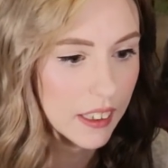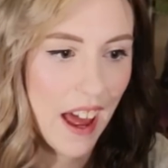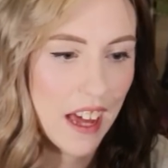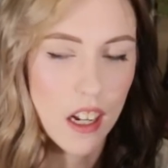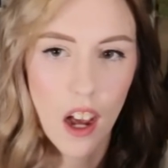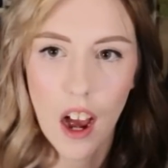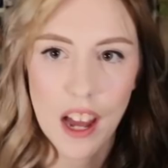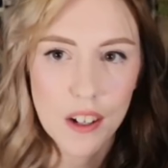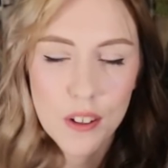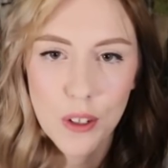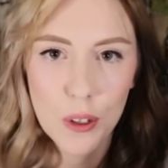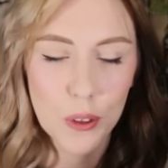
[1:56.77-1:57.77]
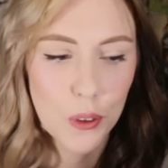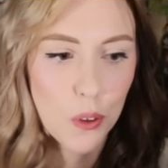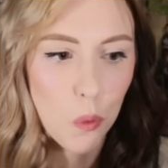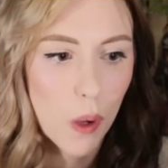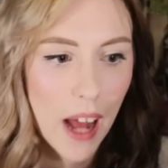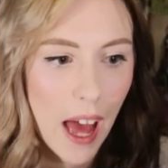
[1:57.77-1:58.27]
And I don't know
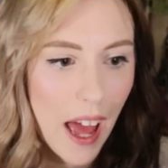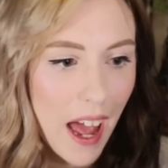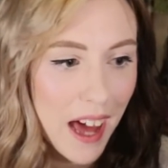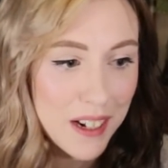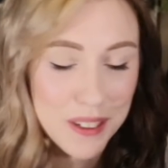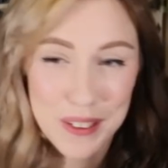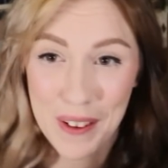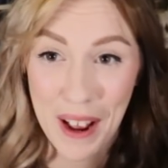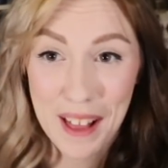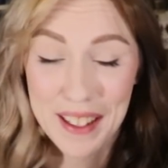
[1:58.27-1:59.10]
how